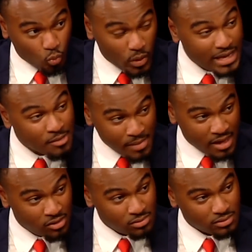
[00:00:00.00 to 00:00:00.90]
weak
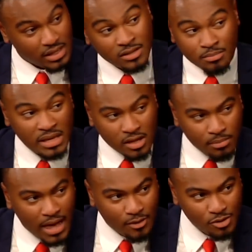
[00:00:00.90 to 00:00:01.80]
male couldn't be in a
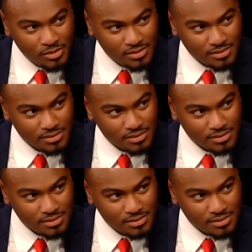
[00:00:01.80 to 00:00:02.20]
black woman.